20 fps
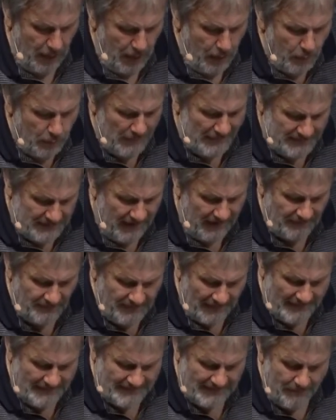With
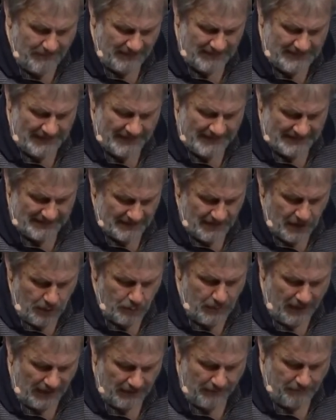anti-Semitism,
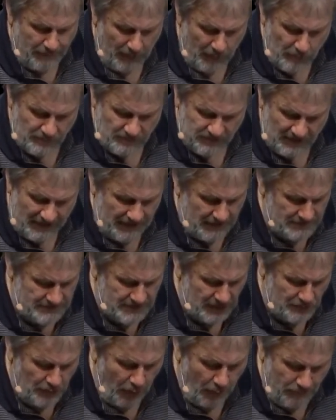we are approaching the
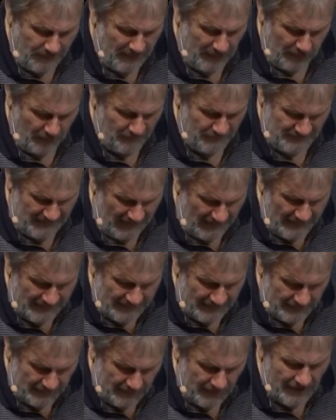topic of
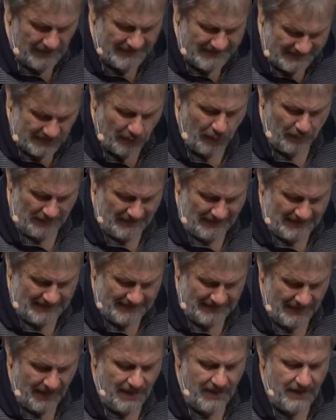telling
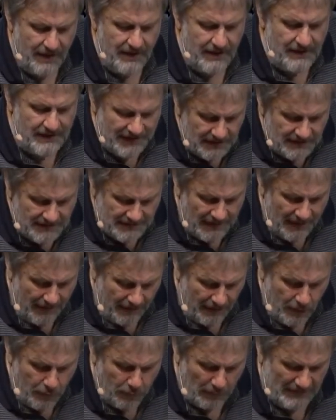stories.
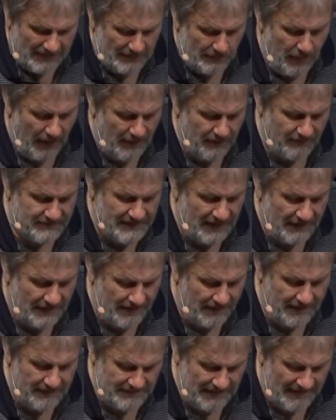Hitler was one of the
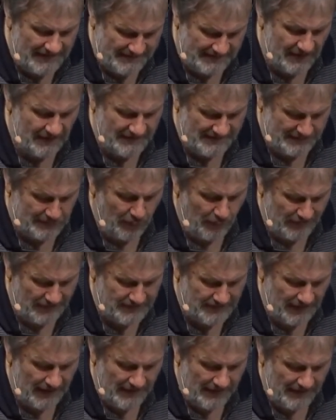greatest
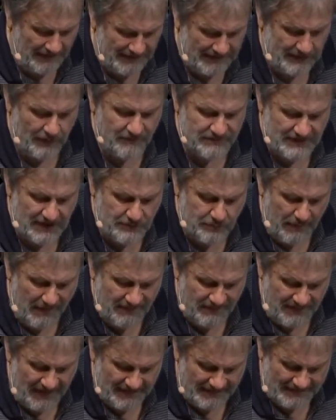storytellers of the
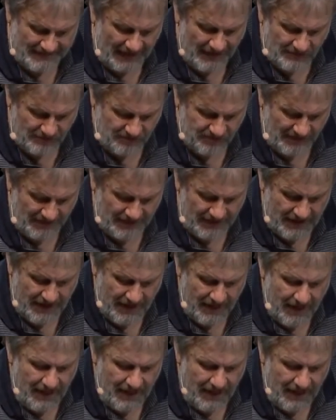20th century.